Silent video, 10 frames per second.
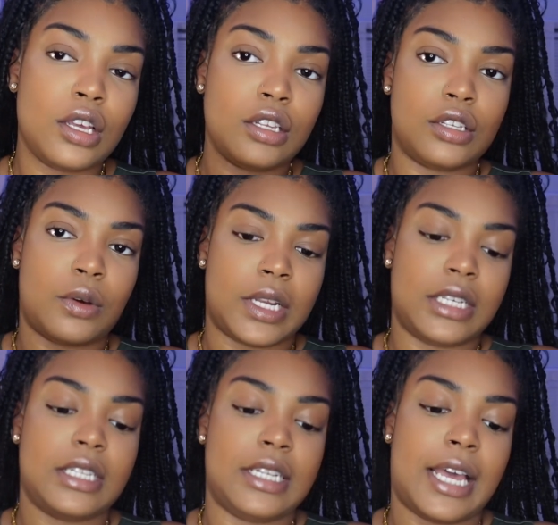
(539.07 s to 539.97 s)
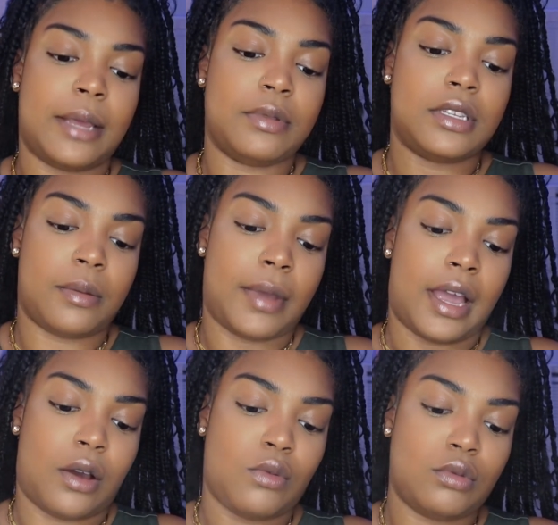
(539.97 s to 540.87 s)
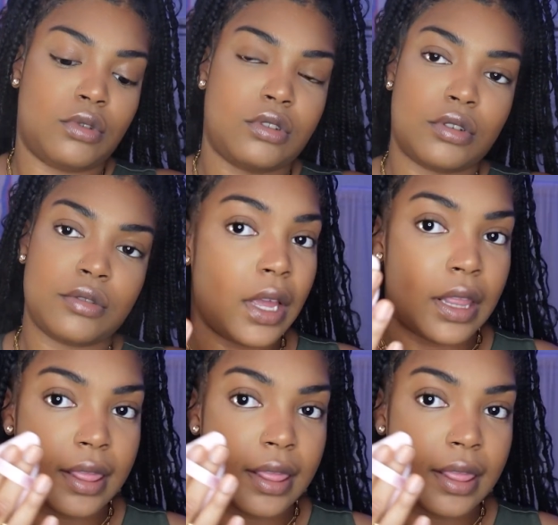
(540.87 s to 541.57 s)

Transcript: So I just dab some out. And